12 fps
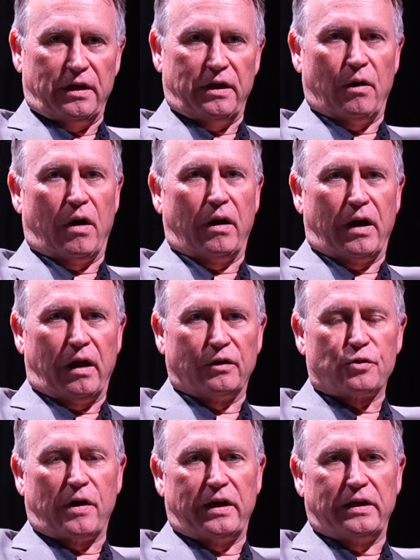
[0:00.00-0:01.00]
you know, I'll
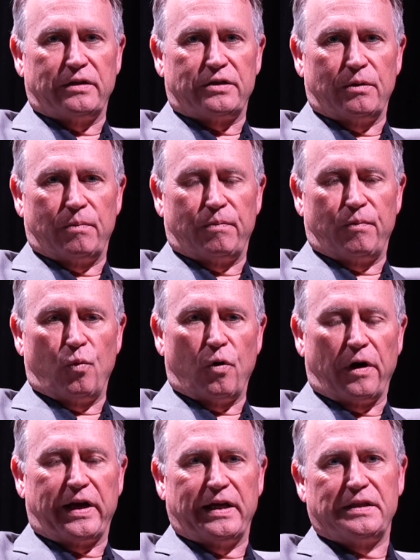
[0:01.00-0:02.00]
try to, to
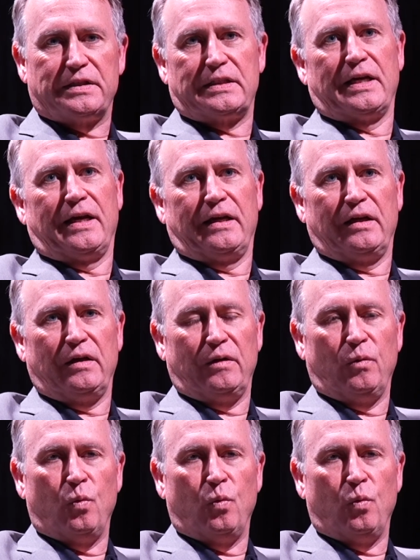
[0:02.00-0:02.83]
work in, say,